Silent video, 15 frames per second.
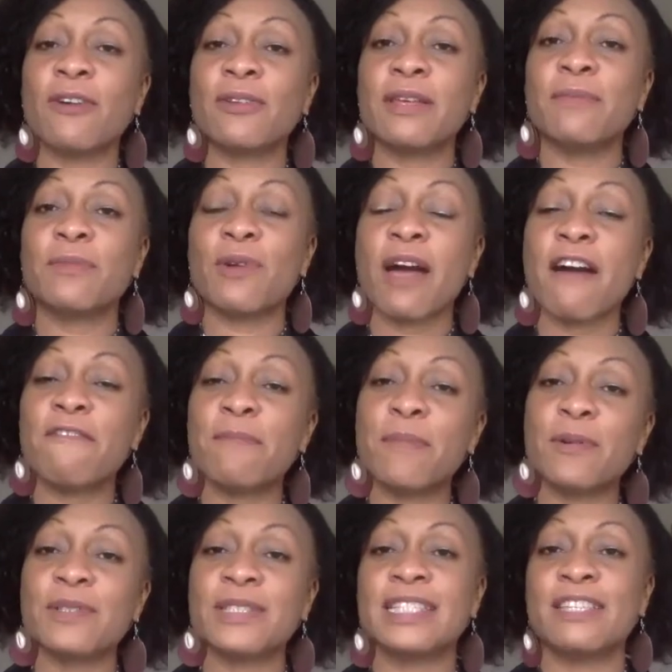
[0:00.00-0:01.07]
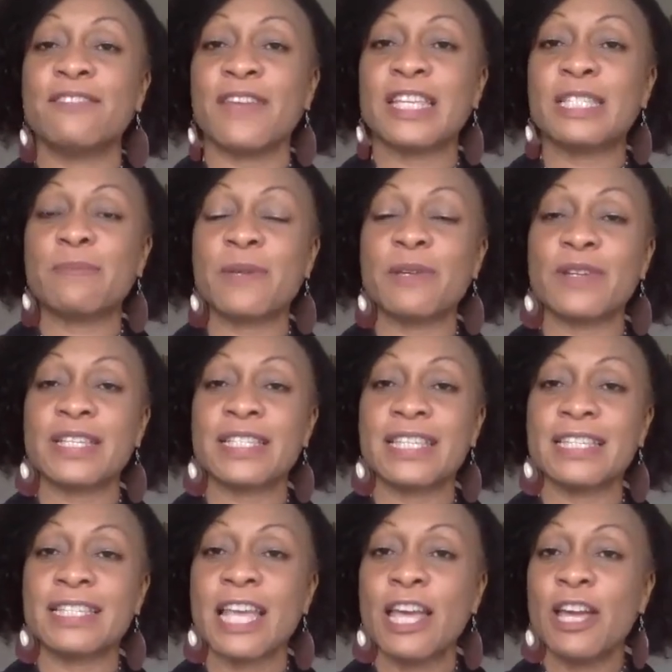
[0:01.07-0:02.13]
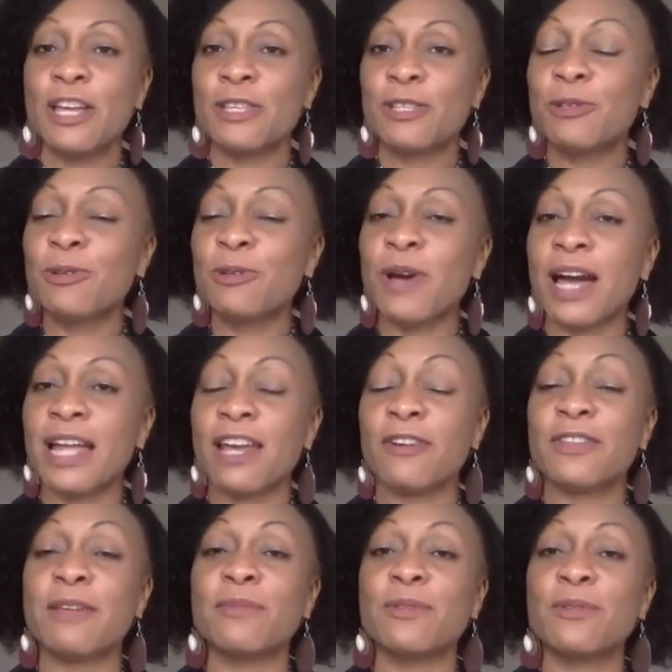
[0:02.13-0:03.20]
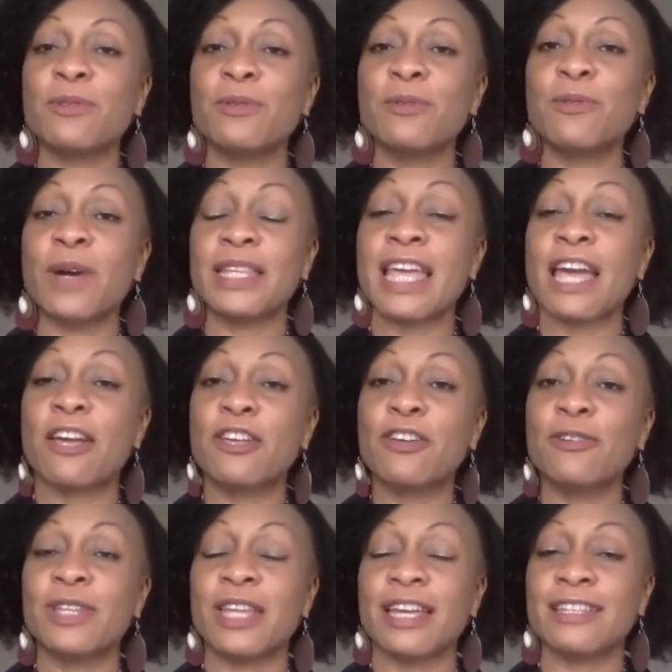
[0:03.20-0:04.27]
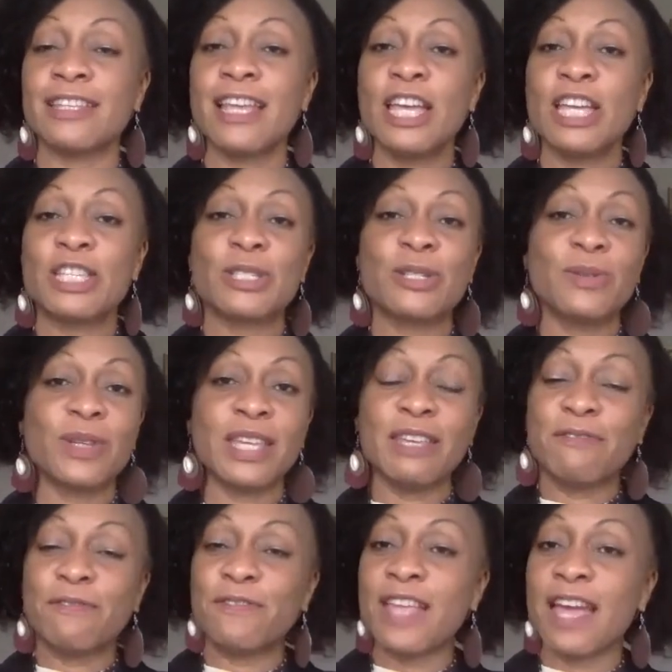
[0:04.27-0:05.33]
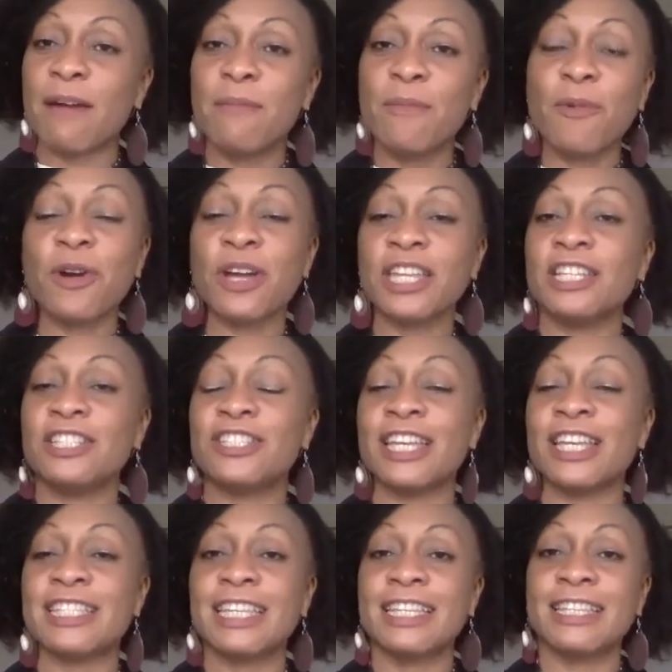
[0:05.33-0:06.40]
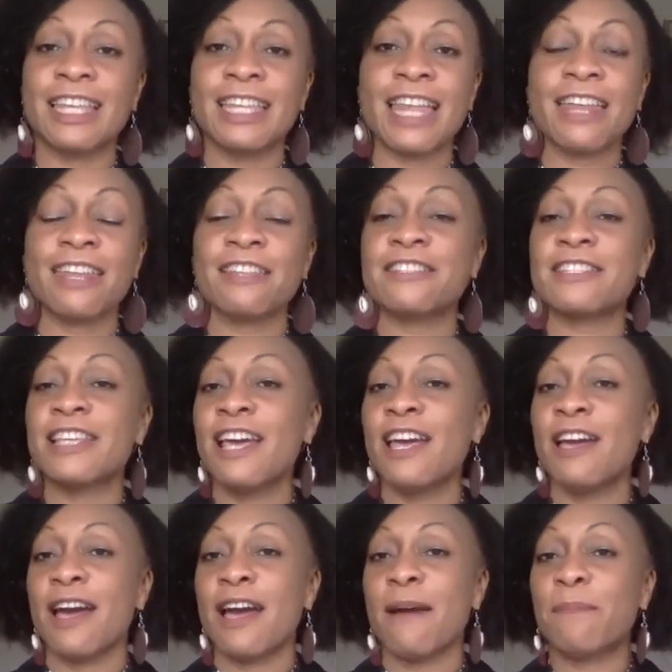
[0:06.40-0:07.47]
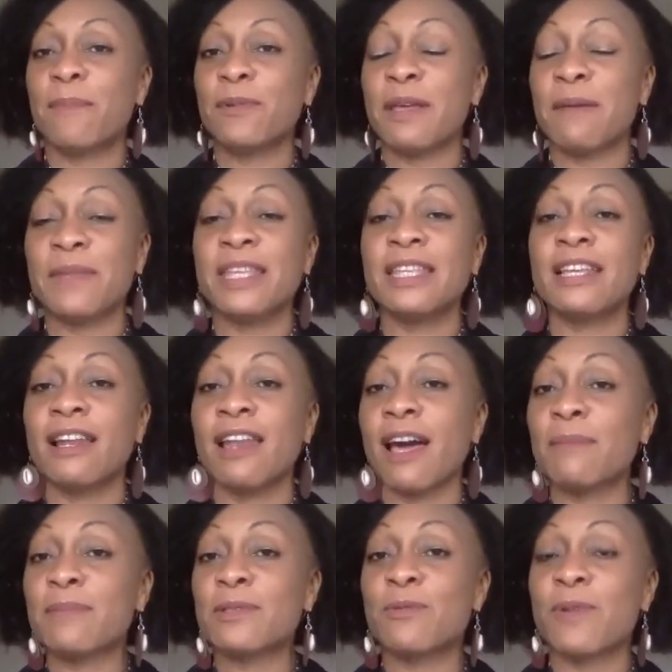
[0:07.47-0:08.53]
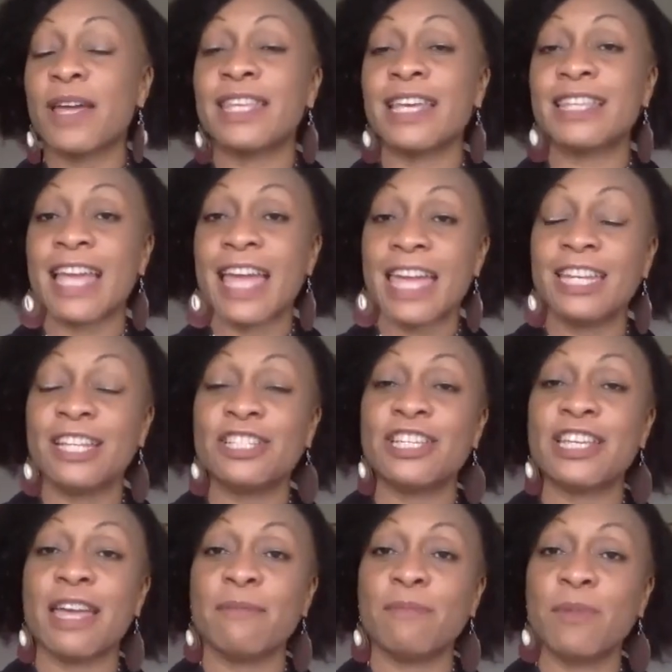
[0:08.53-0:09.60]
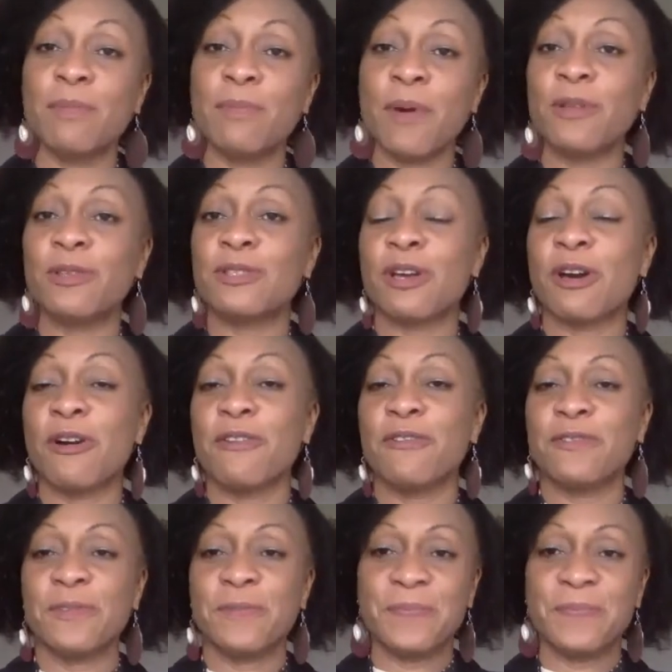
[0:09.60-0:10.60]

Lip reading: them to have positive experiences, to allow them to do what they're good at. So if they are more energetic than others, put them in clubs where that energy can be burnt off.